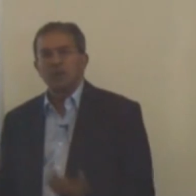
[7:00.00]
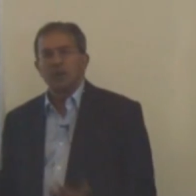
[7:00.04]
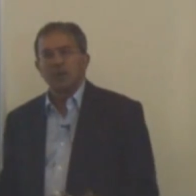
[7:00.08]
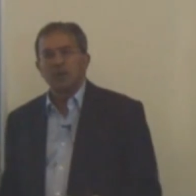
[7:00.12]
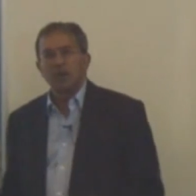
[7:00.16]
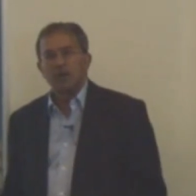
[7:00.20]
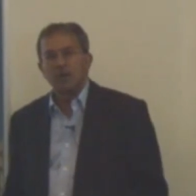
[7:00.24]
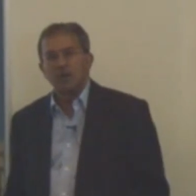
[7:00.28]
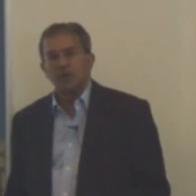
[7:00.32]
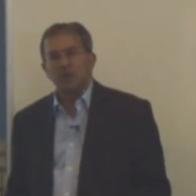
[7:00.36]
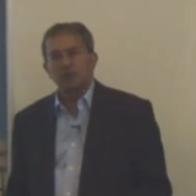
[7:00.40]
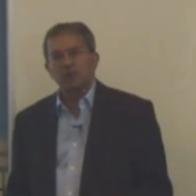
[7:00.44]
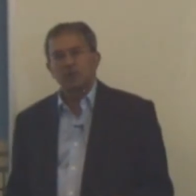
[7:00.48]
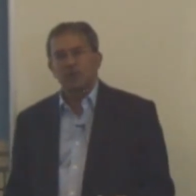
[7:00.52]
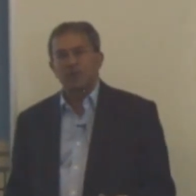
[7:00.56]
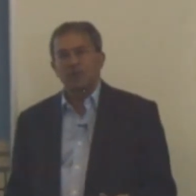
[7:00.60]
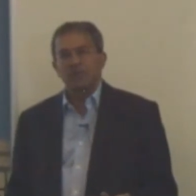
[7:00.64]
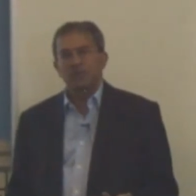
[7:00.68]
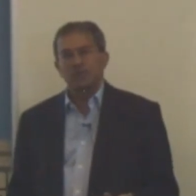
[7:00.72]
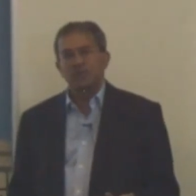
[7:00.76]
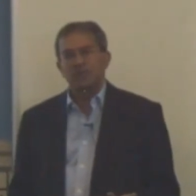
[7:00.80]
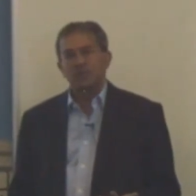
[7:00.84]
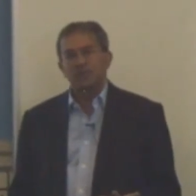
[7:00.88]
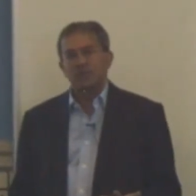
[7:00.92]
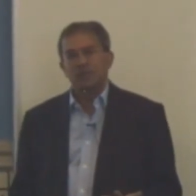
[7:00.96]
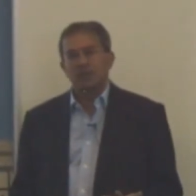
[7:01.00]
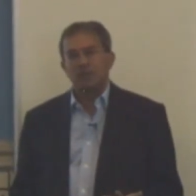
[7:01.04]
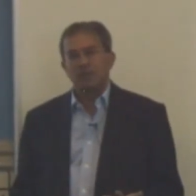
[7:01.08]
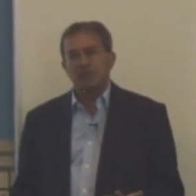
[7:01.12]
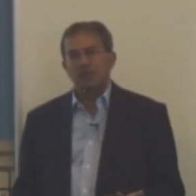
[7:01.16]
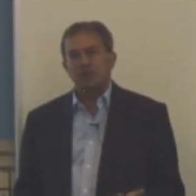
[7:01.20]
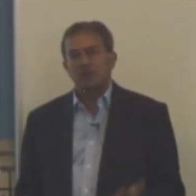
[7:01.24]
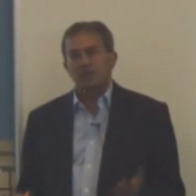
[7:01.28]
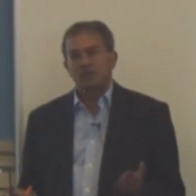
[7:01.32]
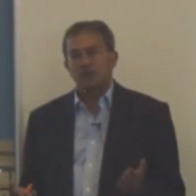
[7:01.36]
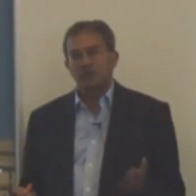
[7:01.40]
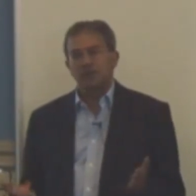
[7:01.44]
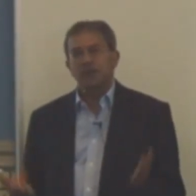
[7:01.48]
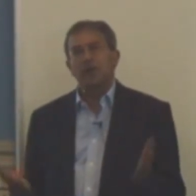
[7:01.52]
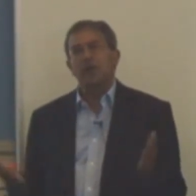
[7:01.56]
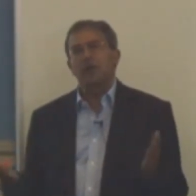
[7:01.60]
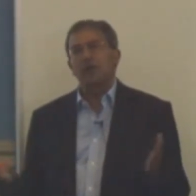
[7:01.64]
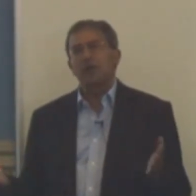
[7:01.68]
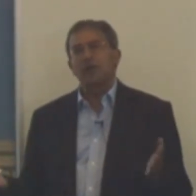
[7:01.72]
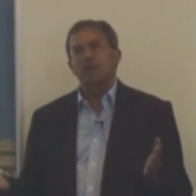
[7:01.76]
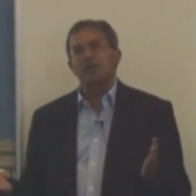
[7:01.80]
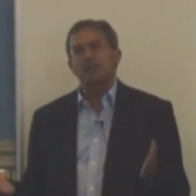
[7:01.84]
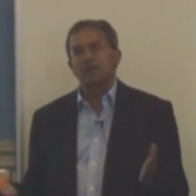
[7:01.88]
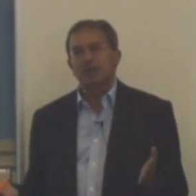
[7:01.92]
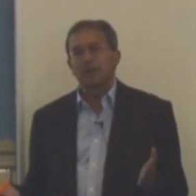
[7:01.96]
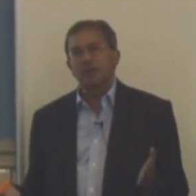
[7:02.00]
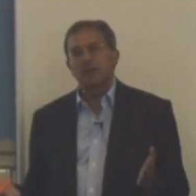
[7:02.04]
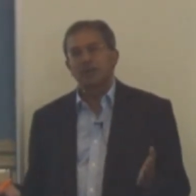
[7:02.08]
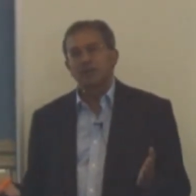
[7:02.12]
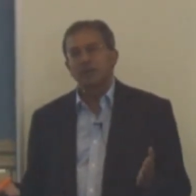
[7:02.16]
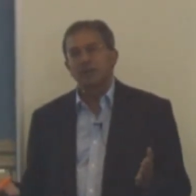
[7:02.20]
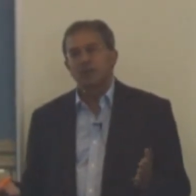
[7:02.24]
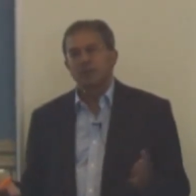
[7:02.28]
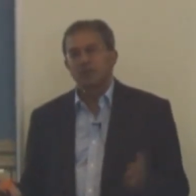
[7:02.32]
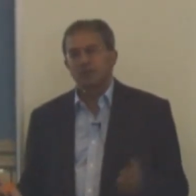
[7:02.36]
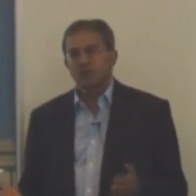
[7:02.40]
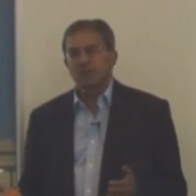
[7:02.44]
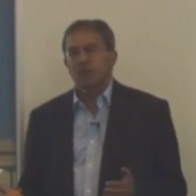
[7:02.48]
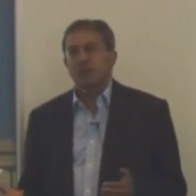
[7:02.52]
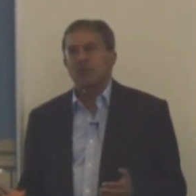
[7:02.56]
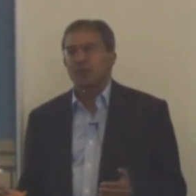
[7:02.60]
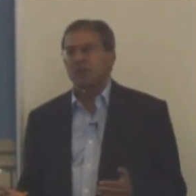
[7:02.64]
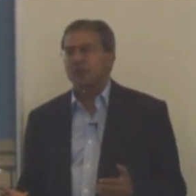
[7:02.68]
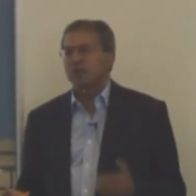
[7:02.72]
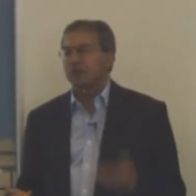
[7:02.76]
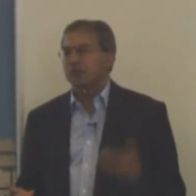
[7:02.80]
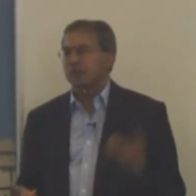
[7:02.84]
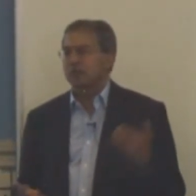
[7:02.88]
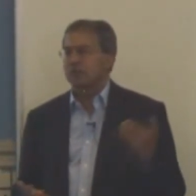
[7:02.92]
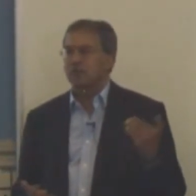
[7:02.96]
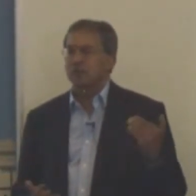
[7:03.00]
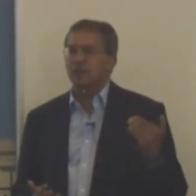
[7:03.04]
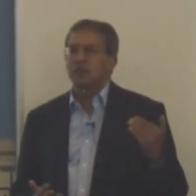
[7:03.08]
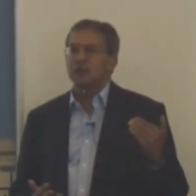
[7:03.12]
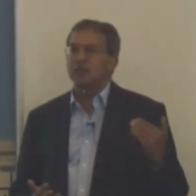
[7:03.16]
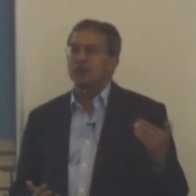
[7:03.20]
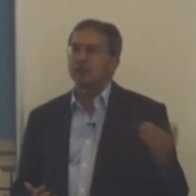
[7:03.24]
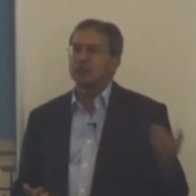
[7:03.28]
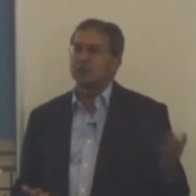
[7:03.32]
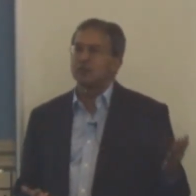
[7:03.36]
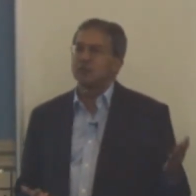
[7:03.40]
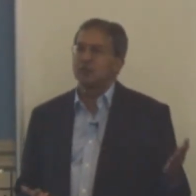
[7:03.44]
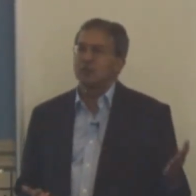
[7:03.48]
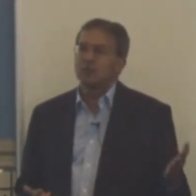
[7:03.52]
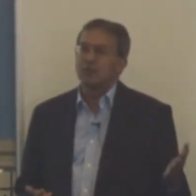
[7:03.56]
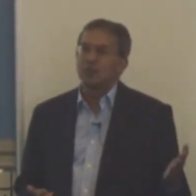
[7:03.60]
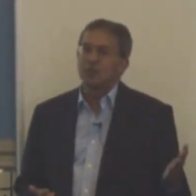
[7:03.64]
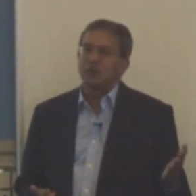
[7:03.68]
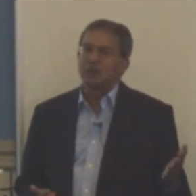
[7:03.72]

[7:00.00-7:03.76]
aerospace designers, very high tech. It's the kind of thing that